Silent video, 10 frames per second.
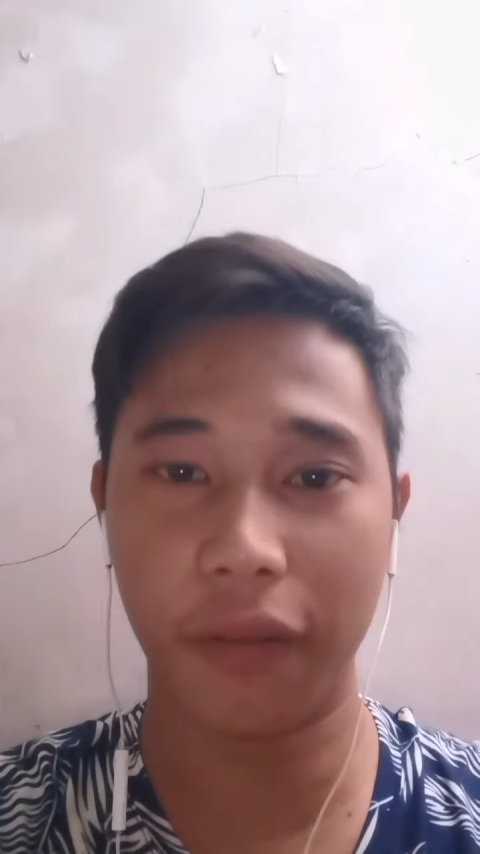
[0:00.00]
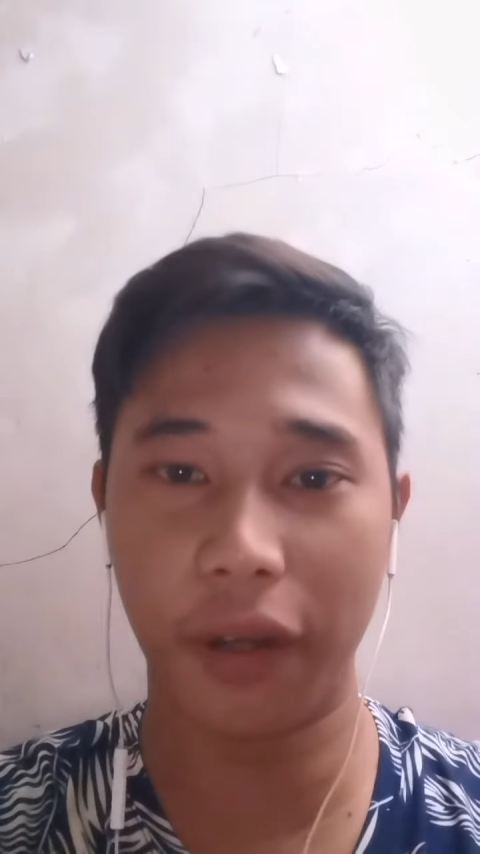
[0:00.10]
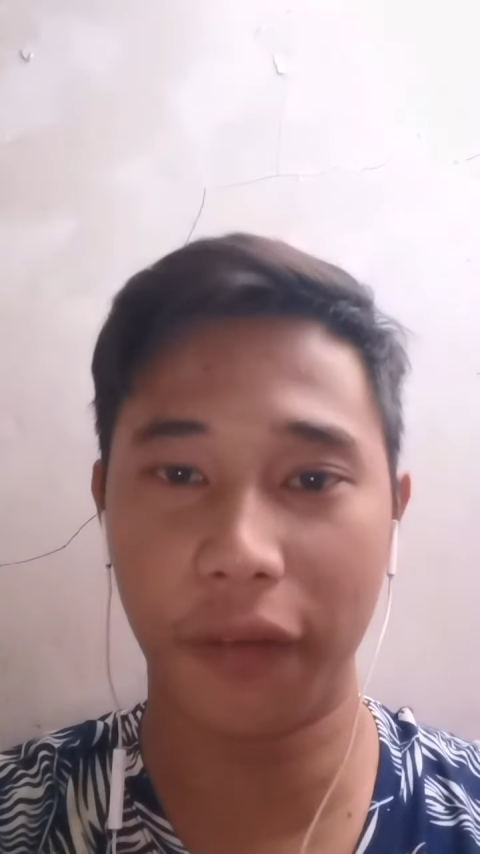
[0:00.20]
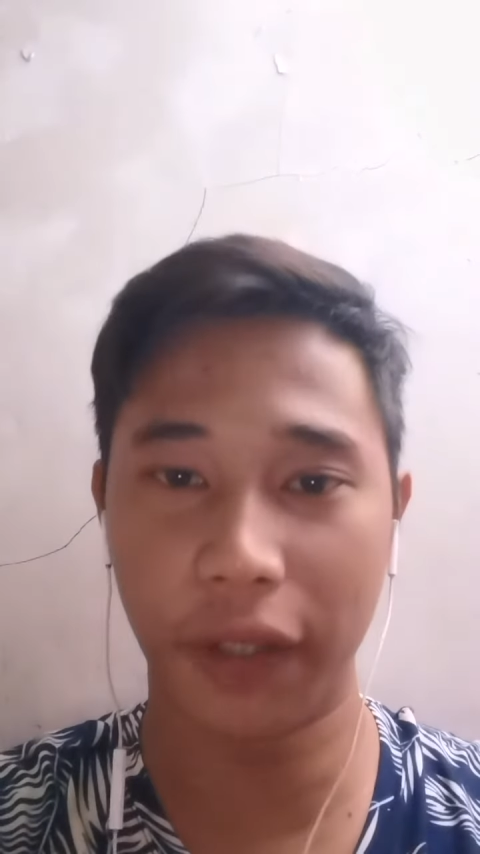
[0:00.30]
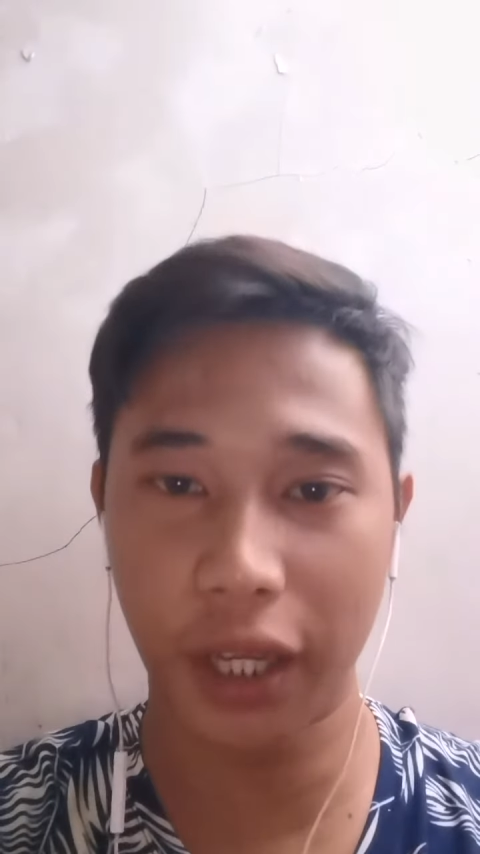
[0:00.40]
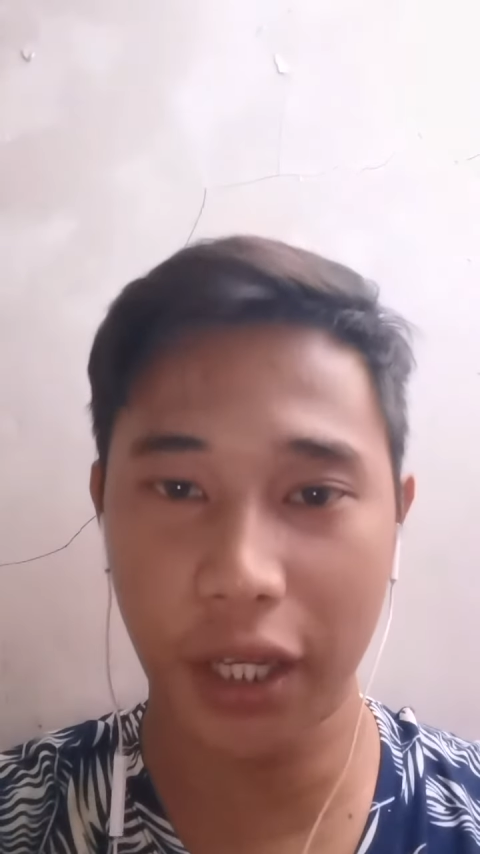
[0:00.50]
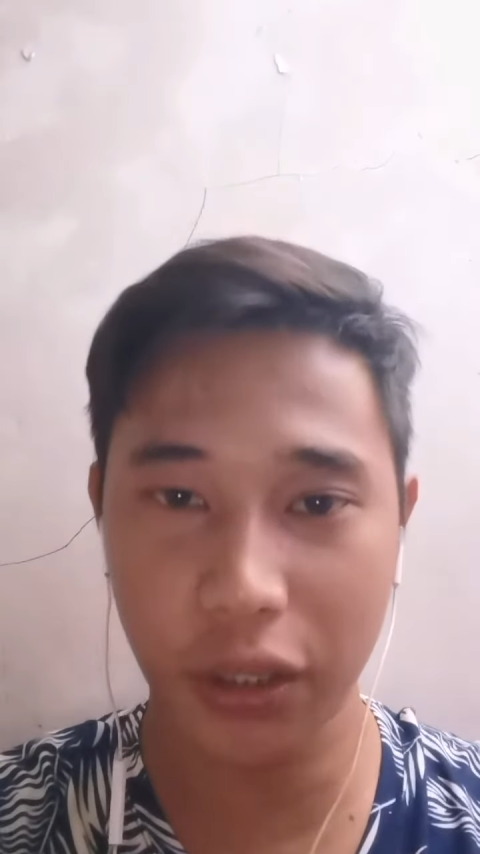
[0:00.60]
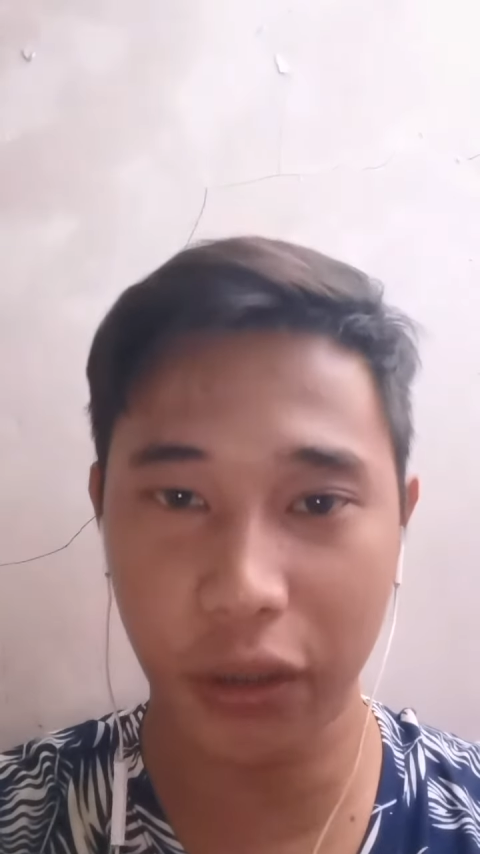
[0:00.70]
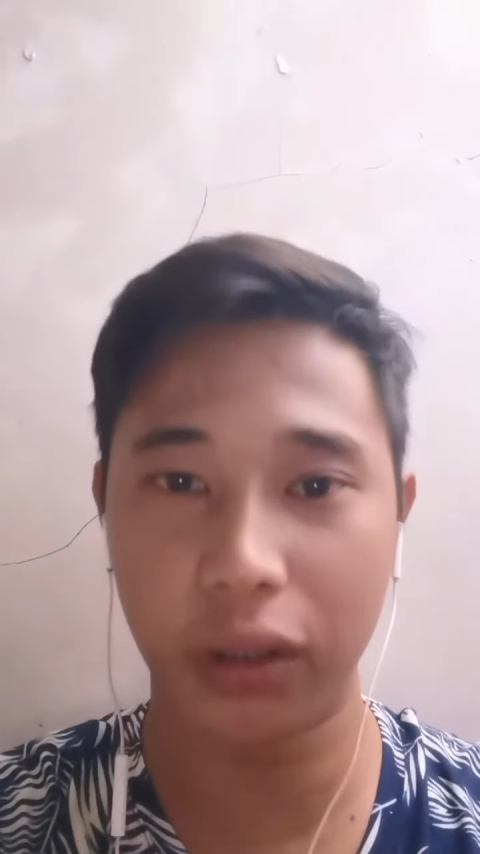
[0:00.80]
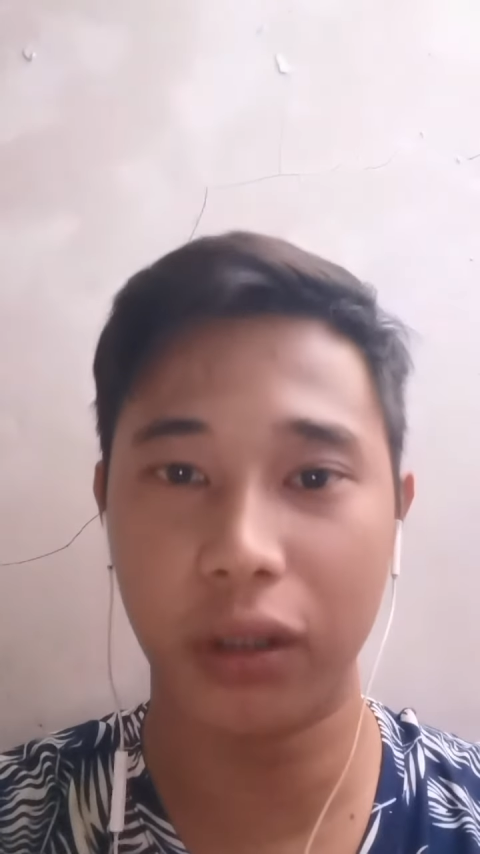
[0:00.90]

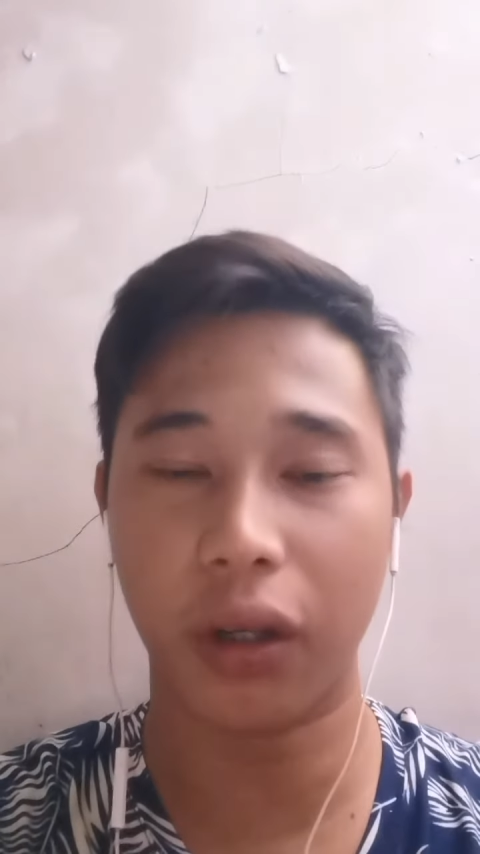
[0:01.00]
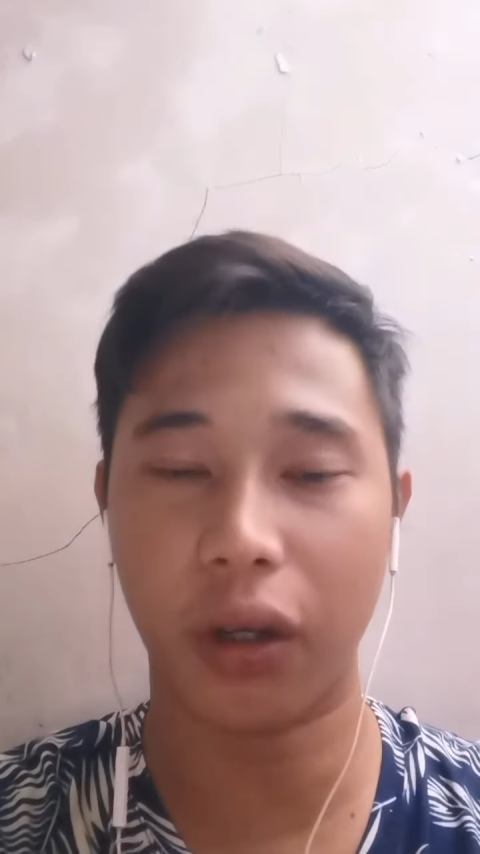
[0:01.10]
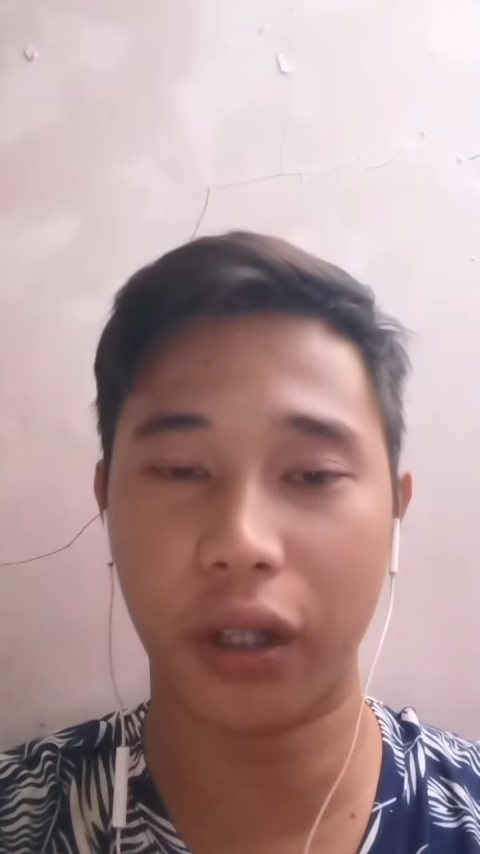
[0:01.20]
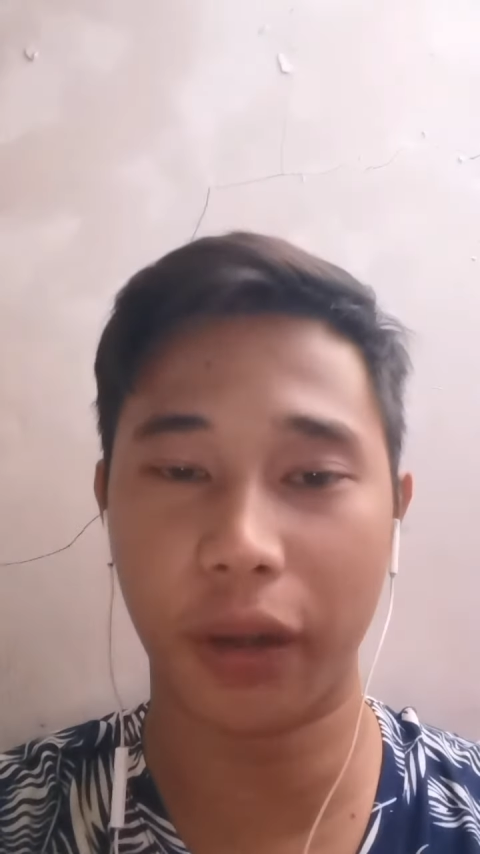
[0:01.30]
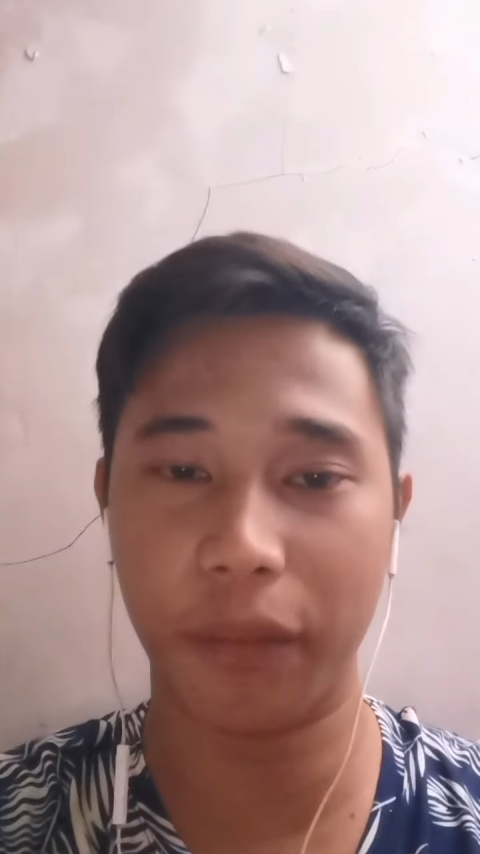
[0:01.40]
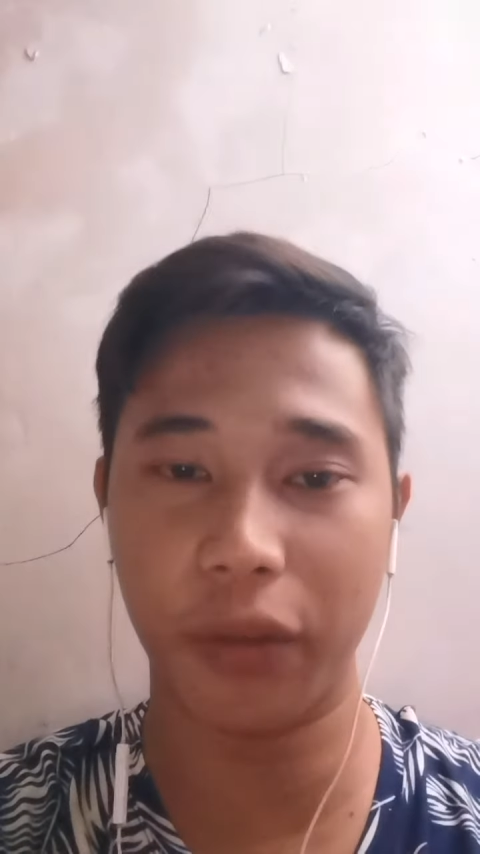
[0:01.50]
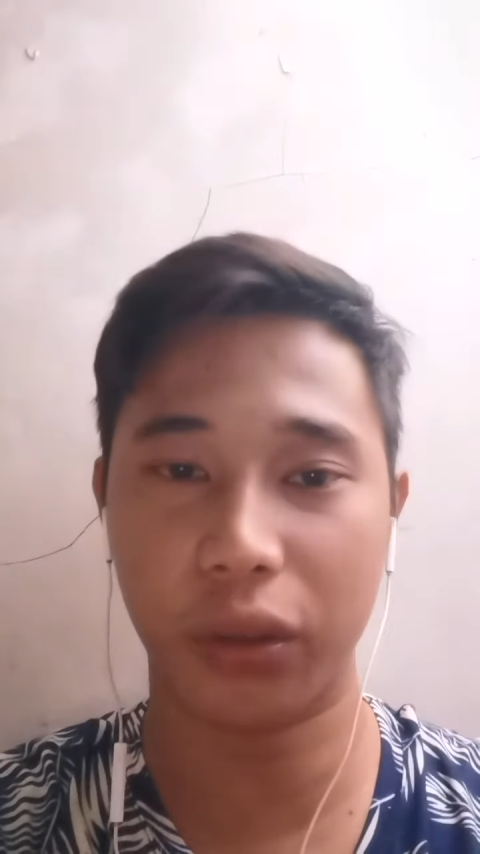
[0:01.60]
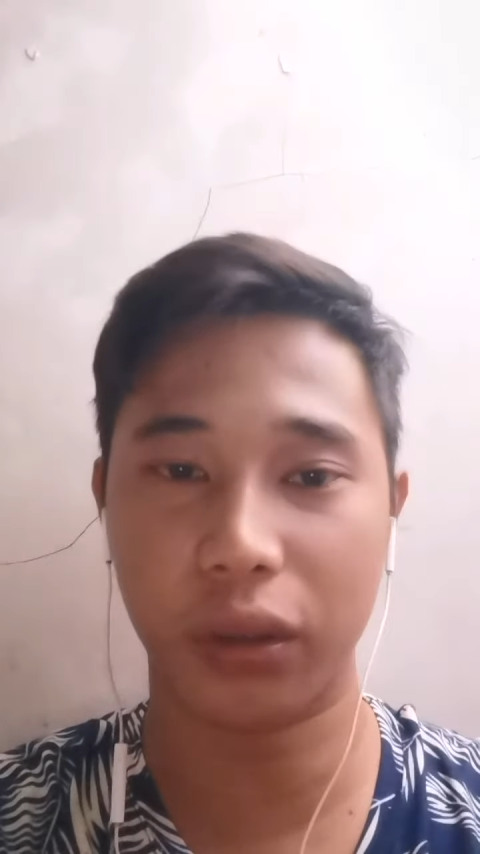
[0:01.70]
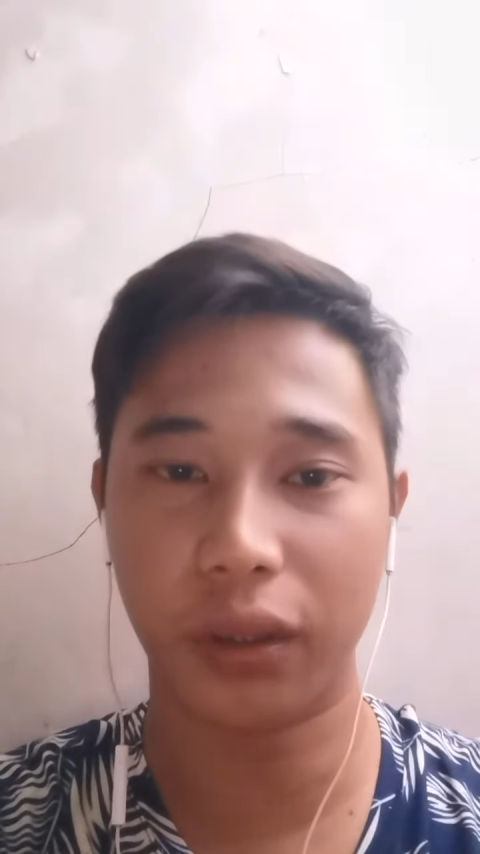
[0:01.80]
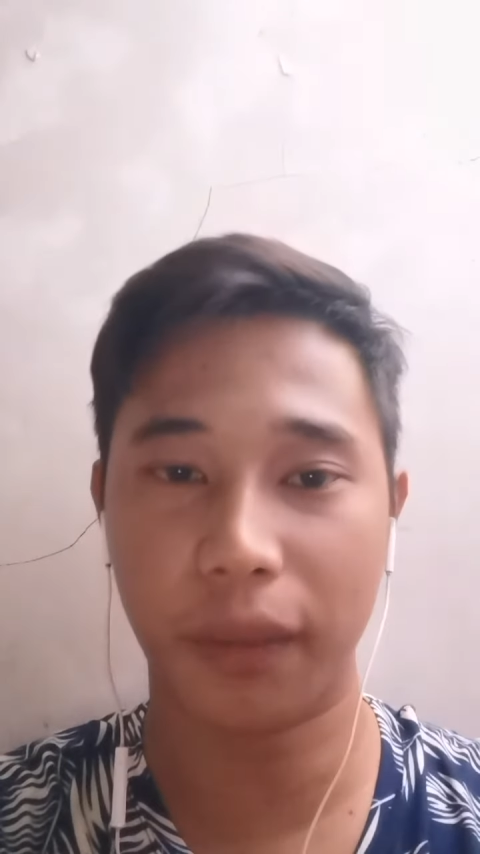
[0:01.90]
vilification or
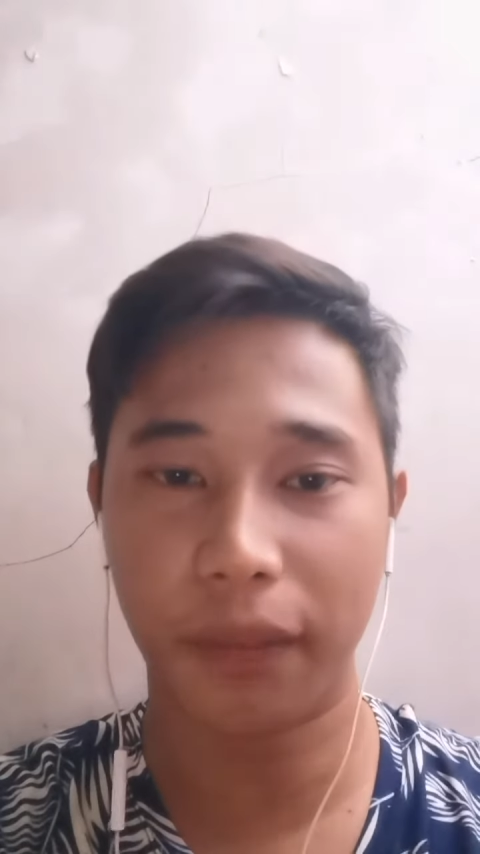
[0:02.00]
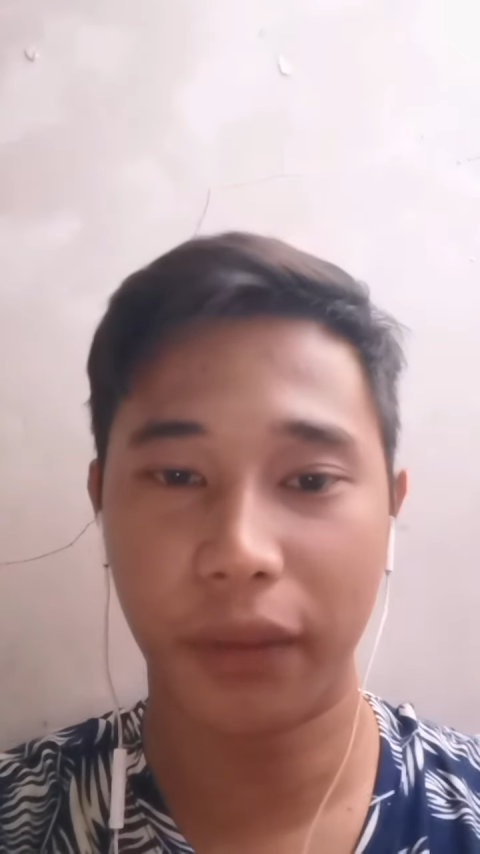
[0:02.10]
abuse.